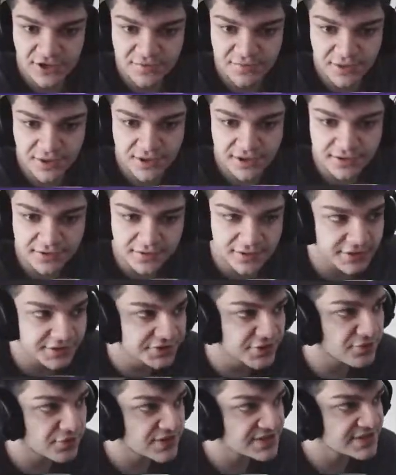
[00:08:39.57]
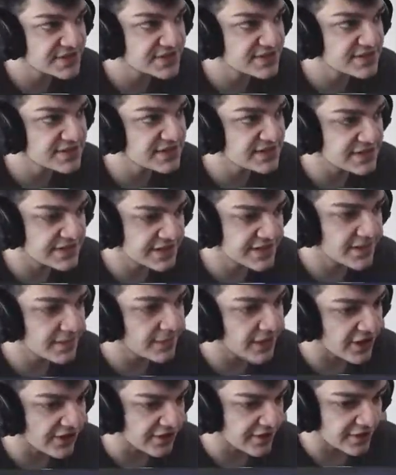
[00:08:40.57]
part. The rest is easy, think
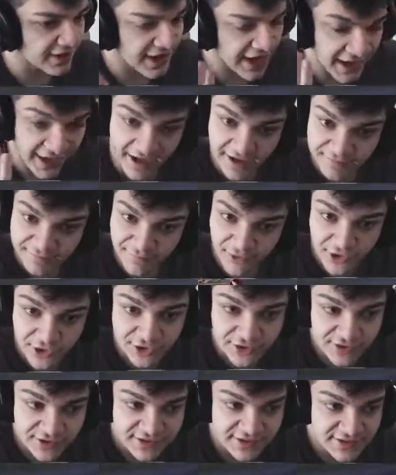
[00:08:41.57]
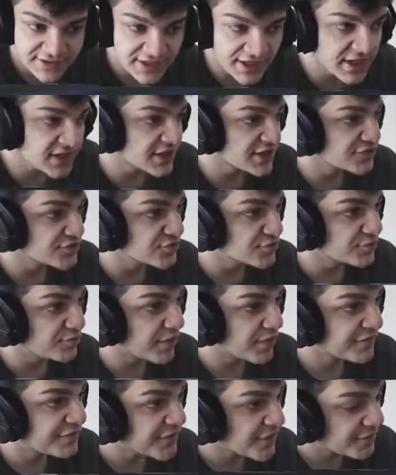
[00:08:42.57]
about it. I have Margaret to
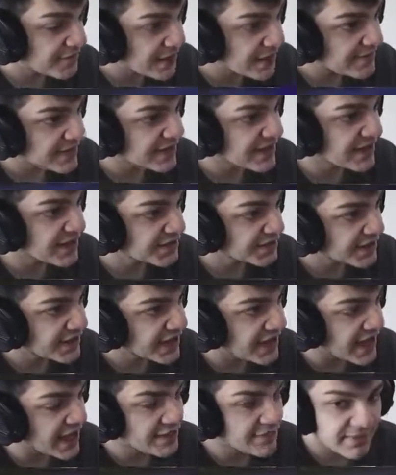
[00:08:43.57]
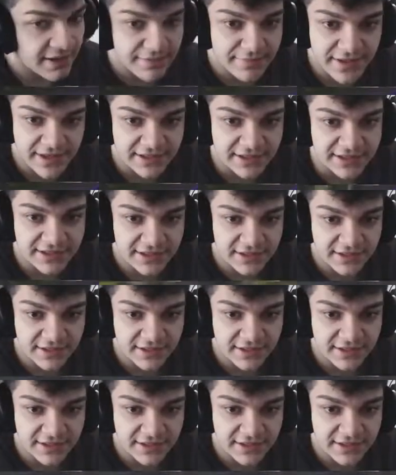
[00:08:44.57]
buff up my Magelda and my melee,